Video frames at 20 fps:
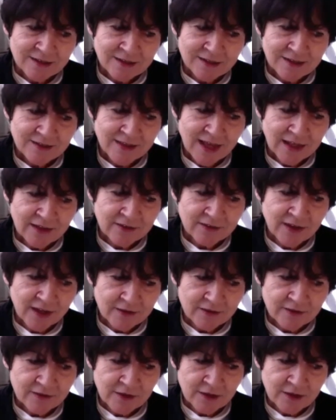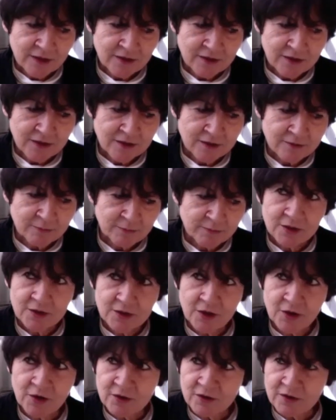that sets a
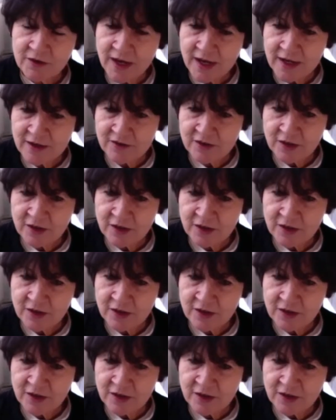context,